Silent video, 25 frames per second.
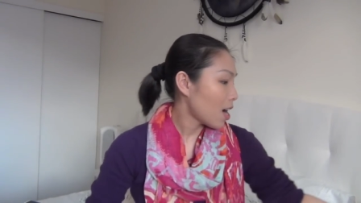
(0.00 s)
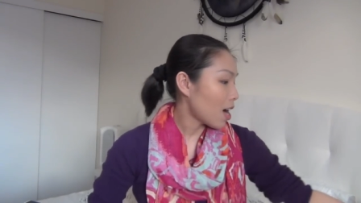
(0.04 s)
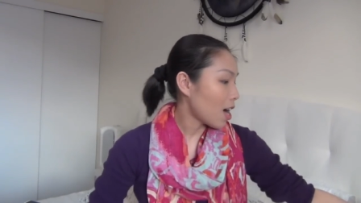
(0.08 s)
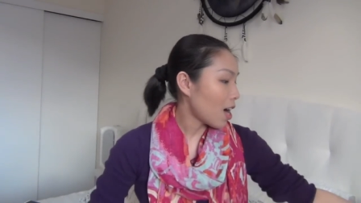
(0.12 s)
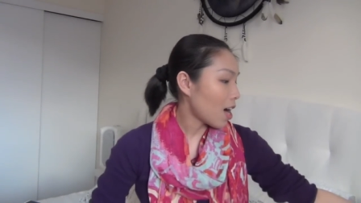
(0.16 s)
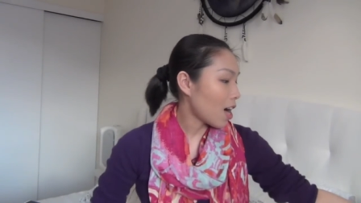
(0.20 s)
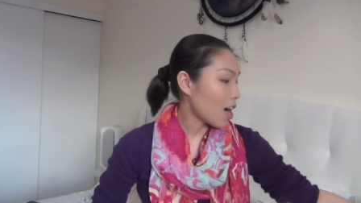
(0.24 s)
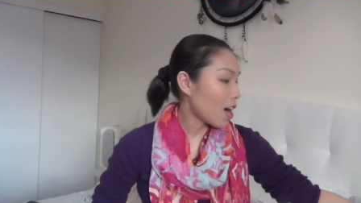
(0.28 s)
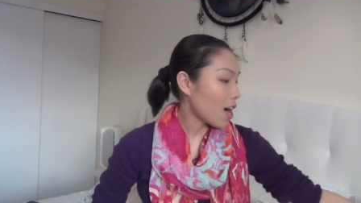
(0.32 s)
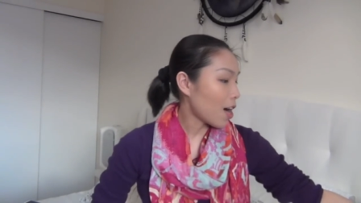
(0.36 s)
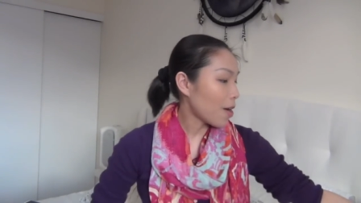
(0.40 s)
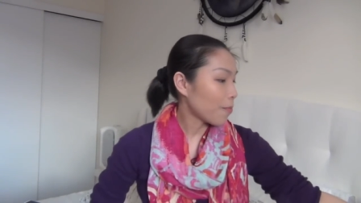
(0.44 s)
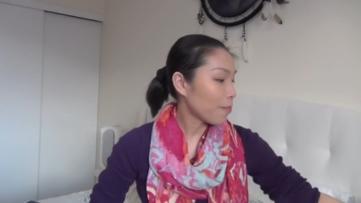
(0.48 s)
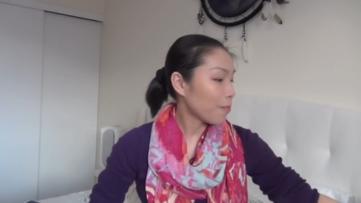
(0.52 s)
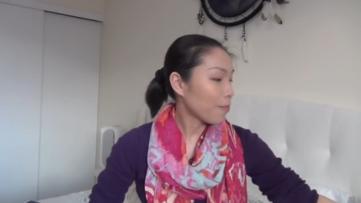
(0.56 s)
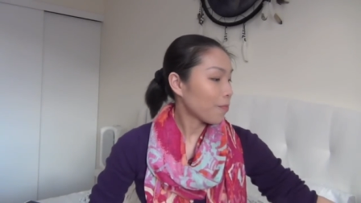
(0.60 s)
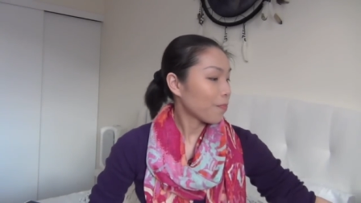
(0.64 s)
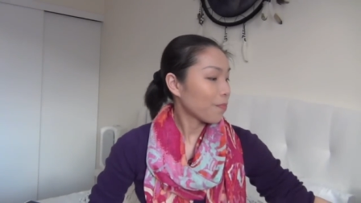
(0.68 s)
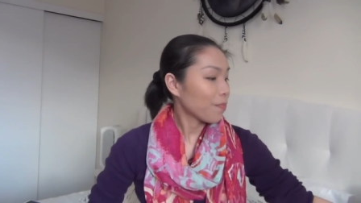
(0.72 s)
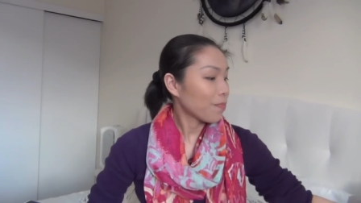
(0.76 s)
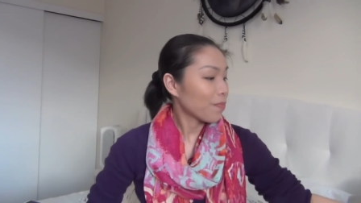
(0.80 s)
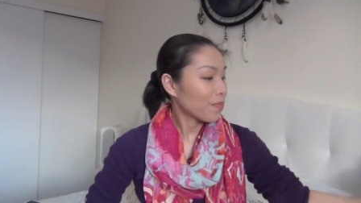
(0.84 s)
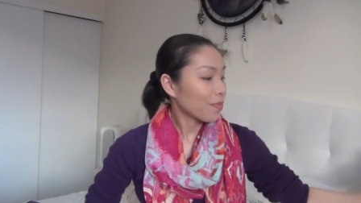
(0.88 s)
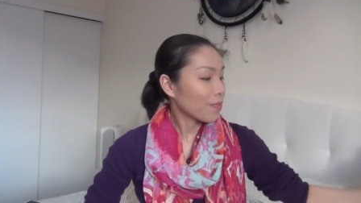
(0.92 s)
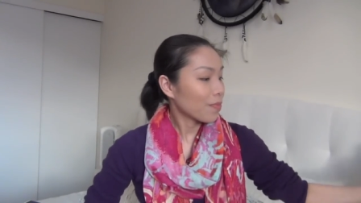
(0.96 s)
Um,
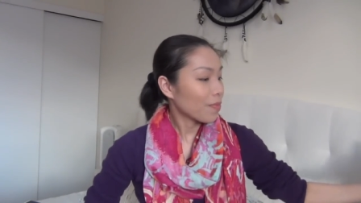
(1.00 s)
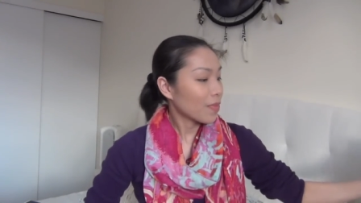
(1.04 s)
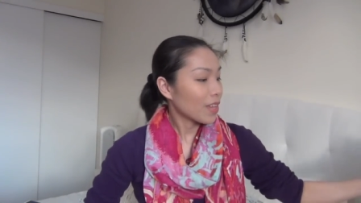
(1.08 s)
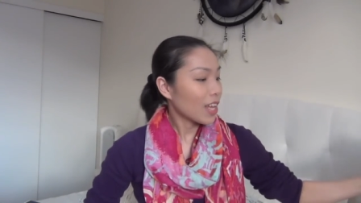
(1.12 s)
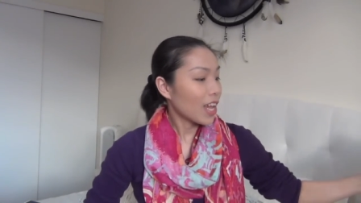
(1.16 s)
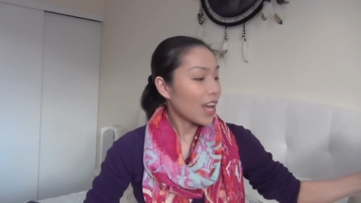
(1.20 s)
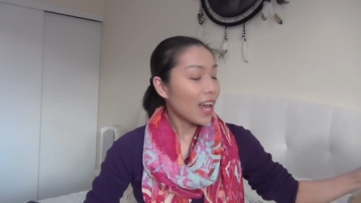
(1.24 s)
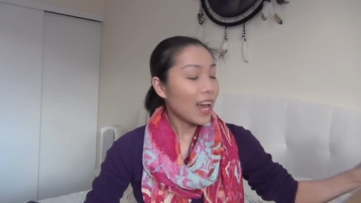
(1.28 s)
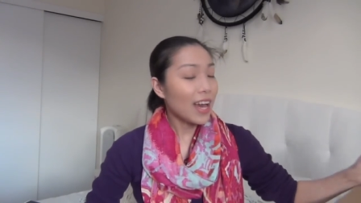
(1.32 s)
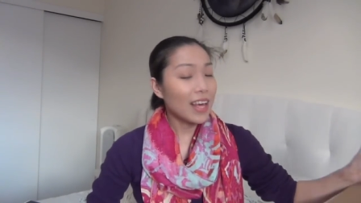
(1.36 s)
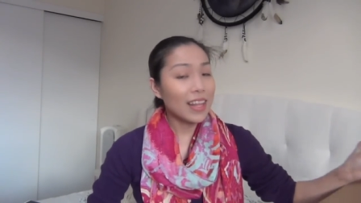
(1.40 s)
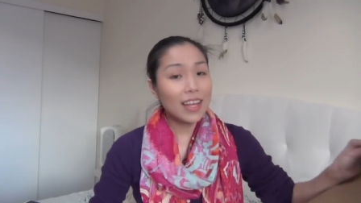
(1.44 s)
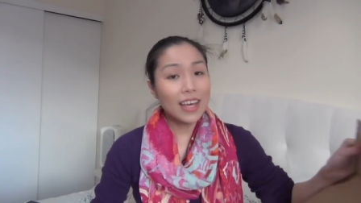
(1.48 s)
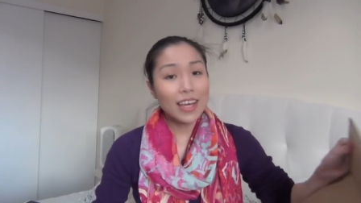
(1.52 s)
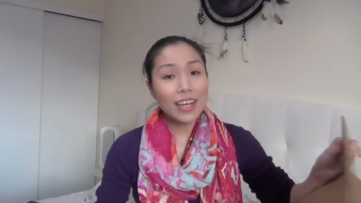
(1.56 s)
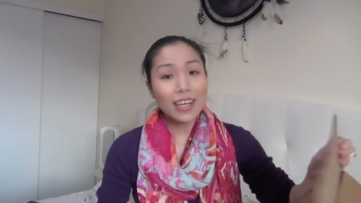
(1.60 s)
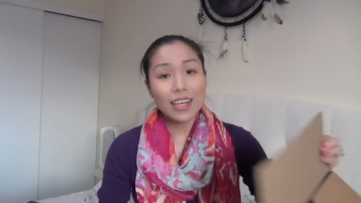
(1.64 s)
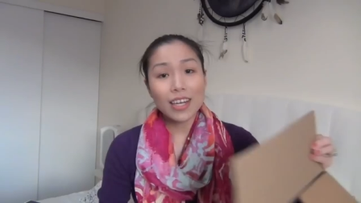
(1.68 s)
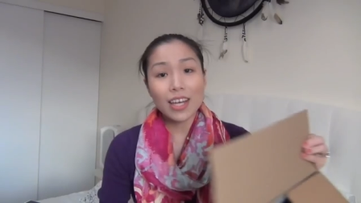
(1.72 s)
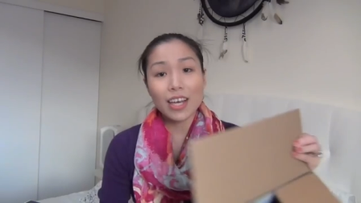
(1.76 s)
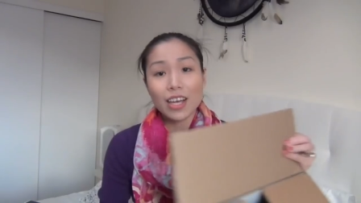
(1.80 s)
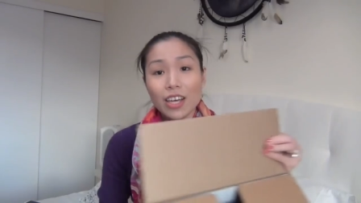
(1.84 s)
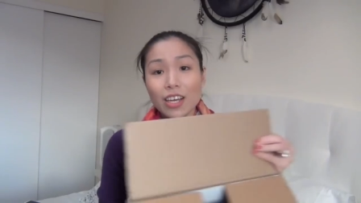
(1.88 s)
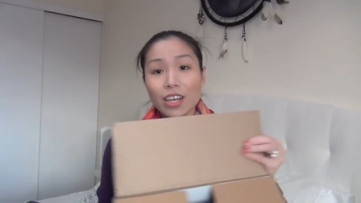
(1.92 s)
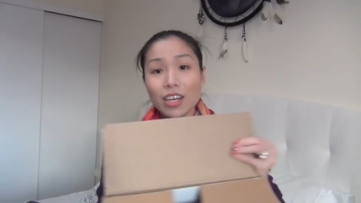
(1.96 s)
and
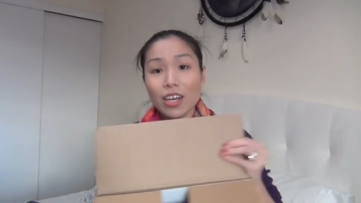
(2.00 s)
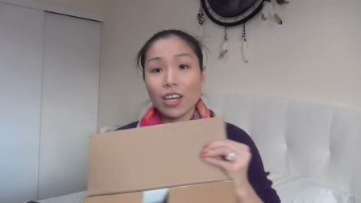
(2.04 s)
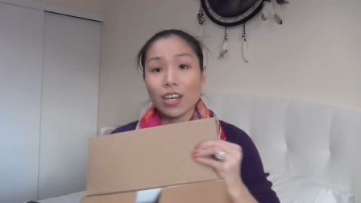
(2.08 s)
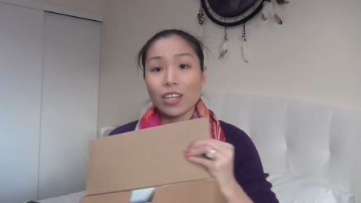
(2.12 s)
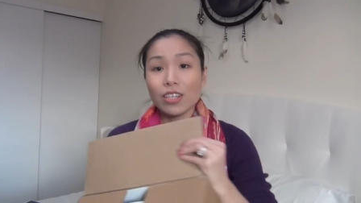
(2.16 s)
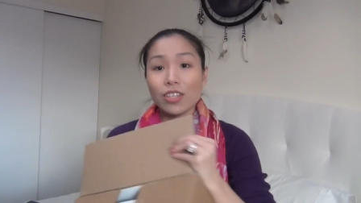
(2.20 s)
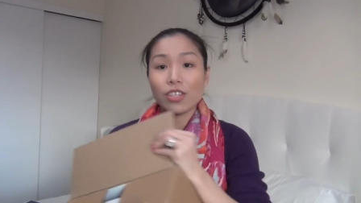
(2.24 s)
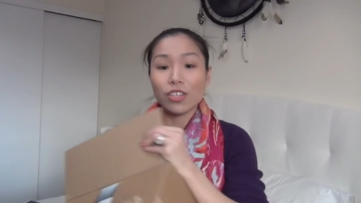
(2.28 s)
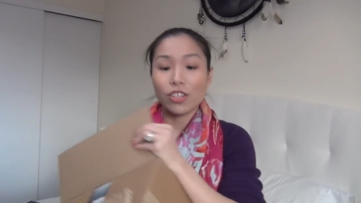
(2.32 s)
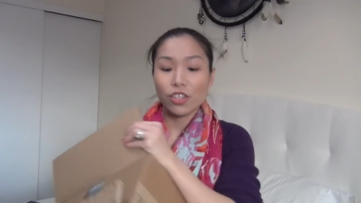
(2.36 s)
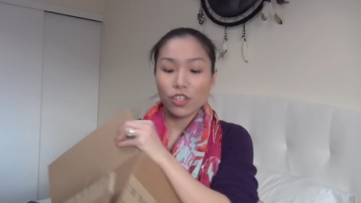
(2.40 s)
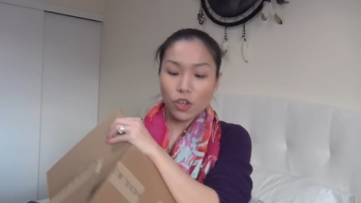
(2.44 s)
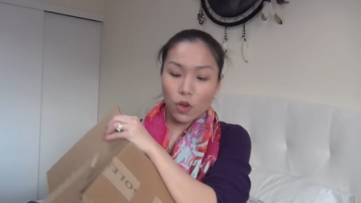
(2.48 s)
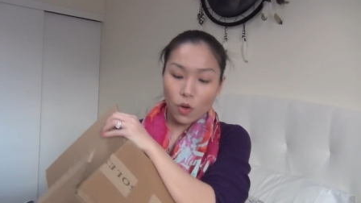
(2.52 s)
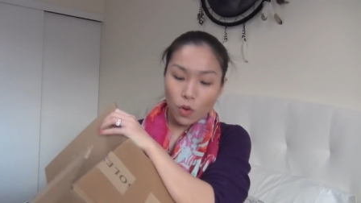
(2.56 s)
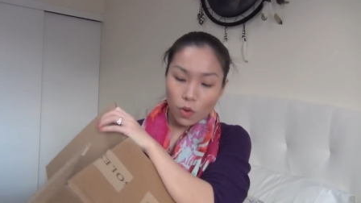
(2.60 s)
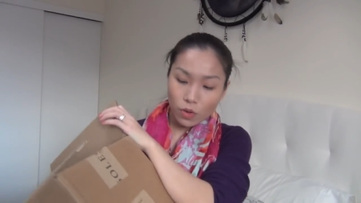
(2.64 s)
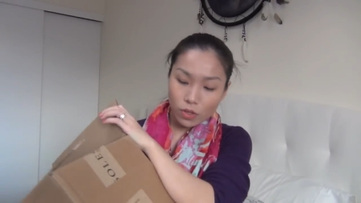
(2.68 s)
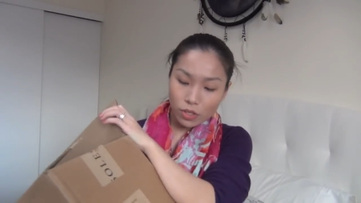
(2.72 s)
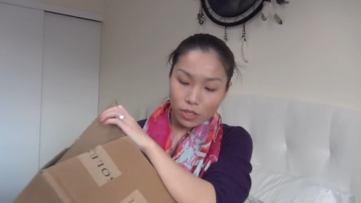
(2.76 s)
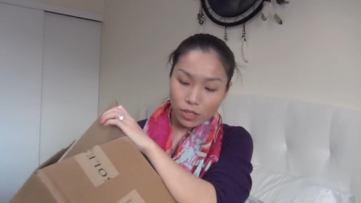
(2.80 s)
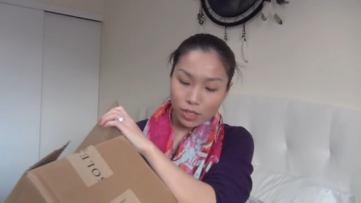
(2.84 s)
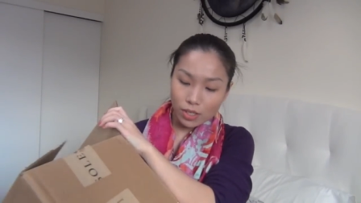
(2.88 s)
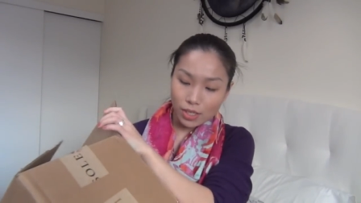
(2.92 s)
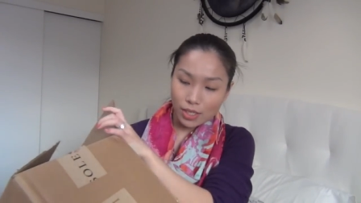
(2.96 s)
then
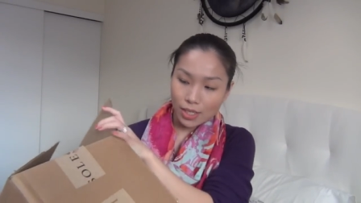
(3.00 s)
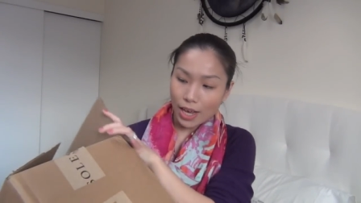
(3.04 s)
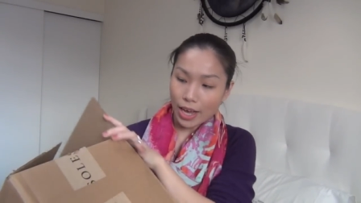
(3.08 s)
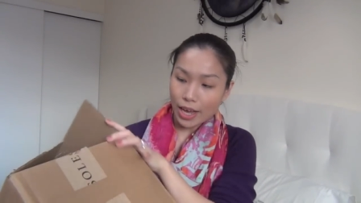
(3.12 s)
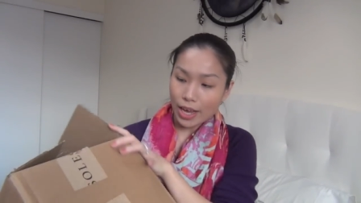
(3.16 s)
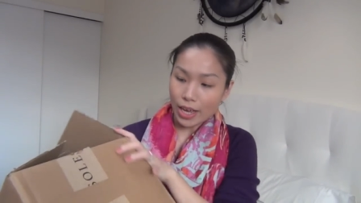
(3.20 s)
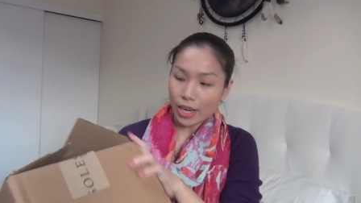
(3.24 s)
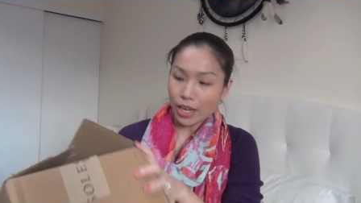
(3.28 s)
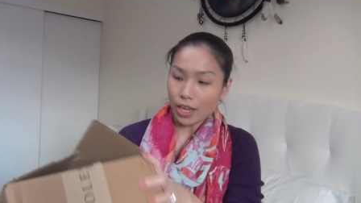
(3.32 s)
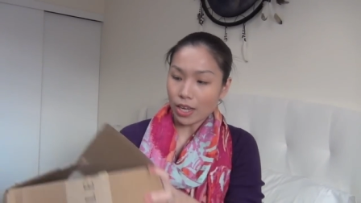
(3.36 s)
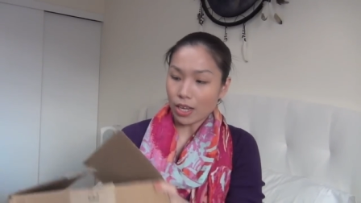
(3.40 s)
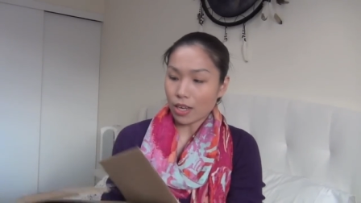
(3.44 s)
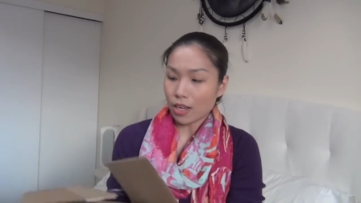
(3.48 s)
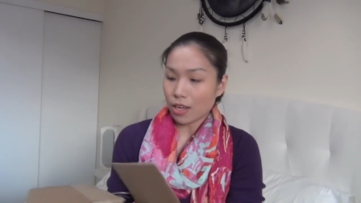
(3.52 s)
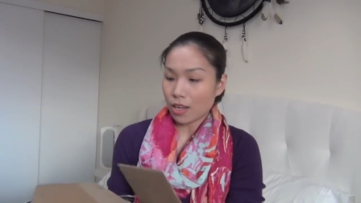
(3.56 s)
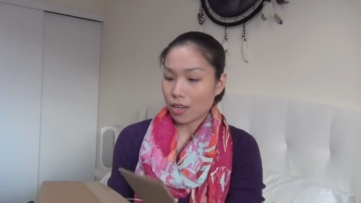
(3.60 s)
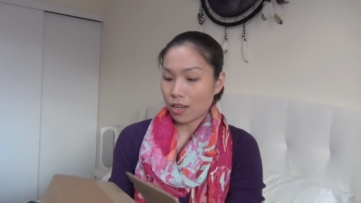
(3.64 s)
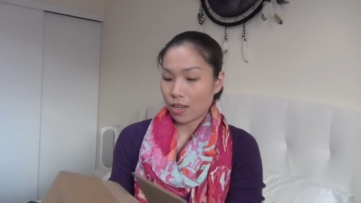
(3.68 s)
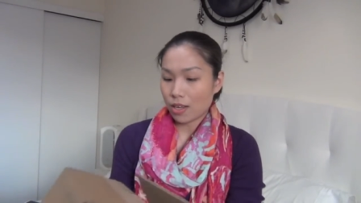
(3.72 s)
Sole Society